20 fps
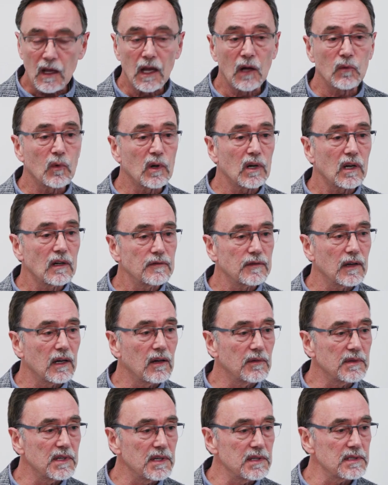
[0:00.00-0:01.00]
And what I
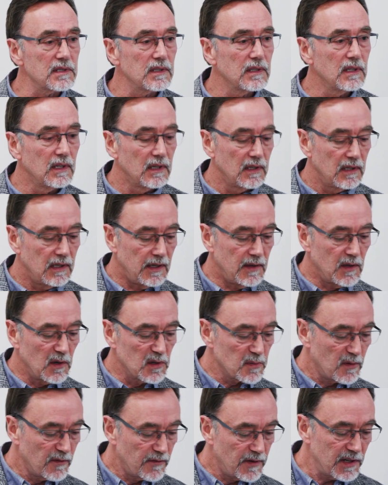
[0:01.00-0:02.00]
found is in
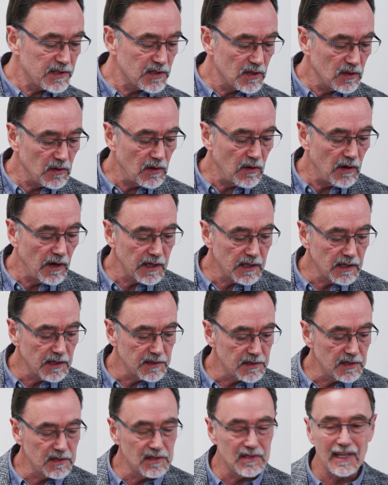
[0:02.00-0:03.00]
those professional
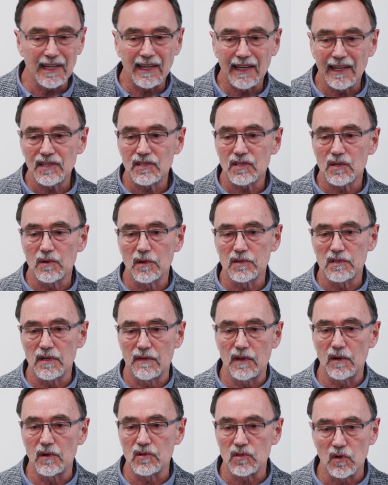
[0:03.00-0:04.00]
audiences, the ACE scores
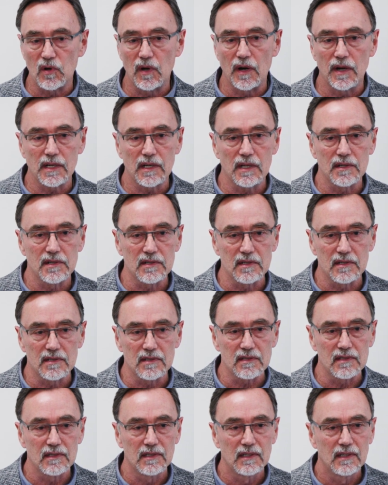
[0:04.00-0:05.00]
of those
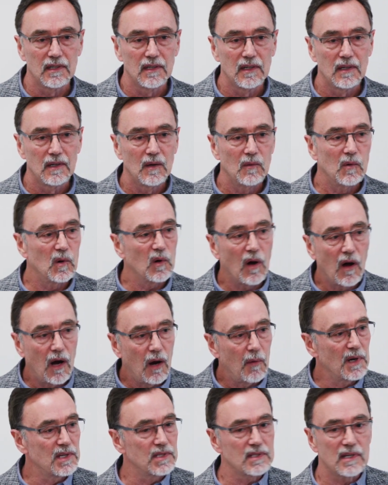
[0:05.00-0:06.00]
audiences were
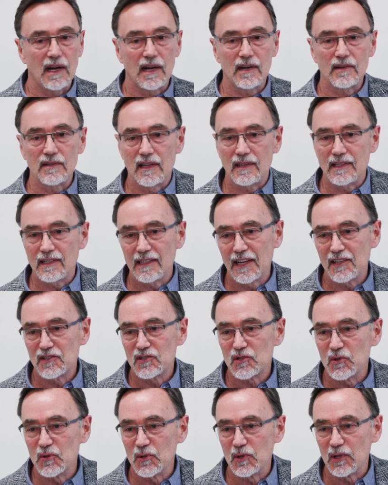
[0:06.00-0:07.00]
always higher than the
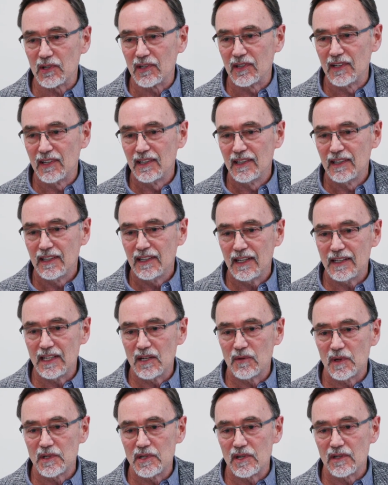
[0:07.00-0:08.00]
ACE score in
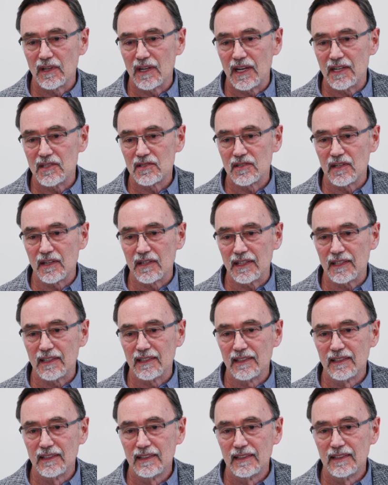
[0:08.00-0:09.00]
the original study.
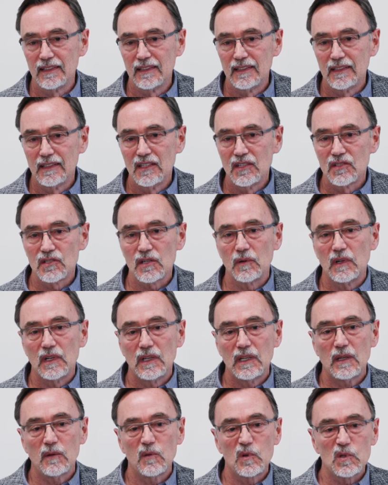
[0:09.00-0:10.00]
So
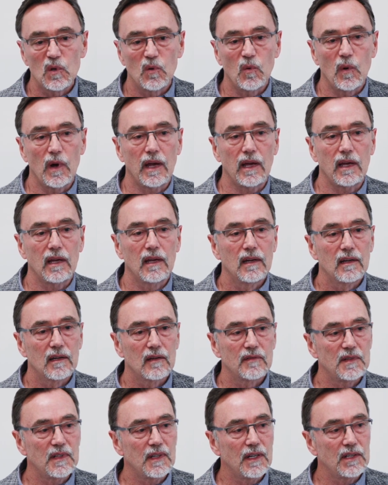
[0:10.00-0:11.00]
it was a way
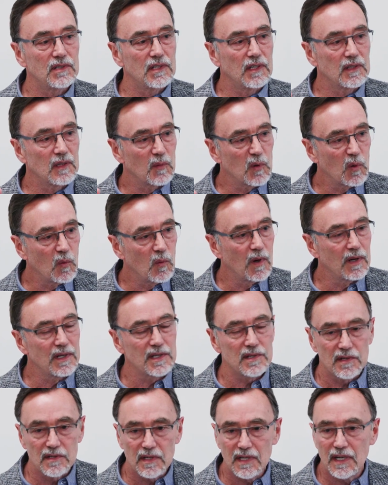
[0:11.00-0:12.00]
of teaching. Number one,
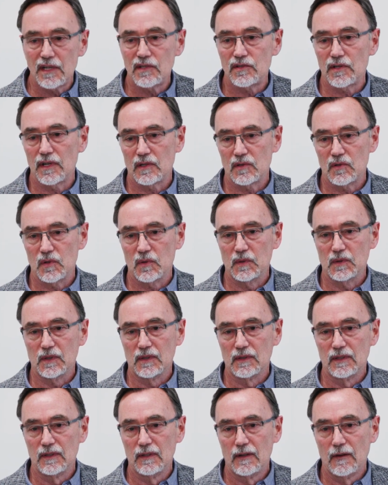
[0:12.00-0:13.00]
it's a teaching
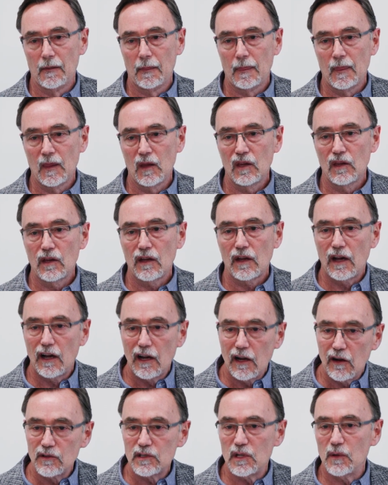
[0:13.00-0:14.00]
tool.
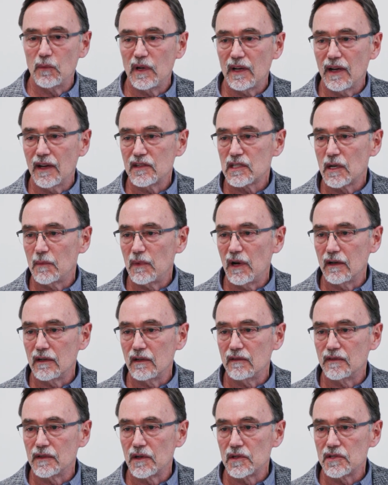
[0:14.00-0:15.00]
How did we ask about
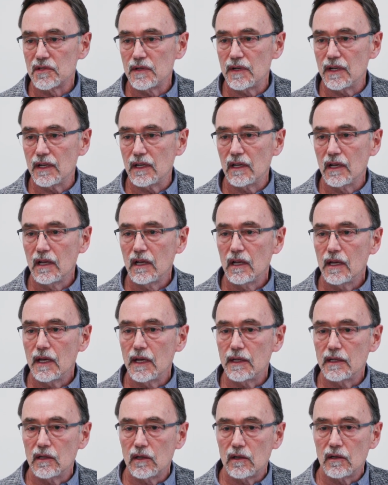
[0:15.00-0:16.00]
adversity?
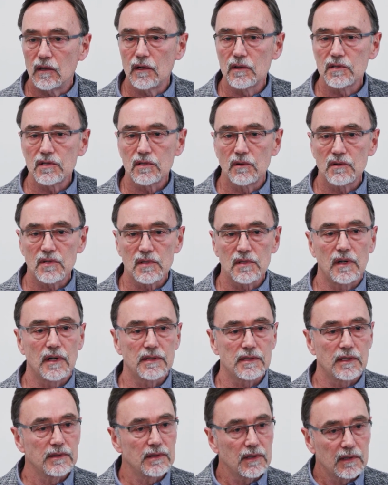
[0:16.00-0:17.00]
And it also
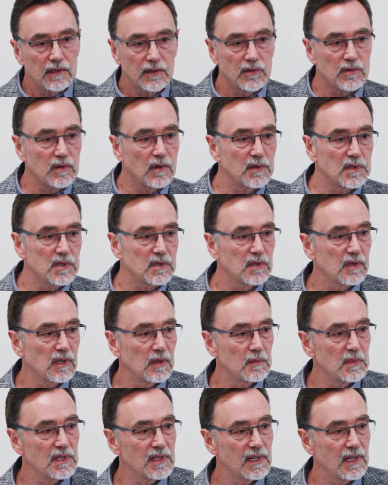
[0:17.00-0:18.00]
taught under controlled
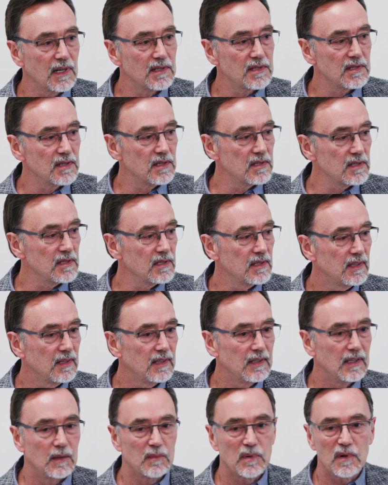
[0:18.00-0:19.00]
circumstances
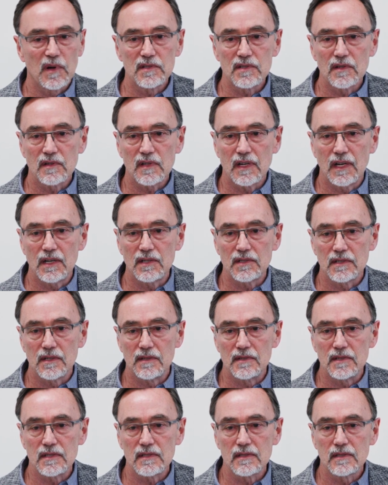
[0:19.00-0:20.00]
in
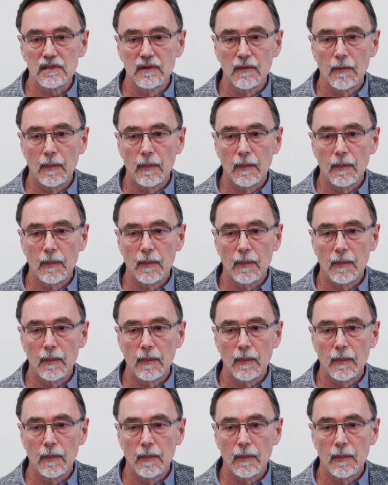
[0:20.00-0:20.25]
presentations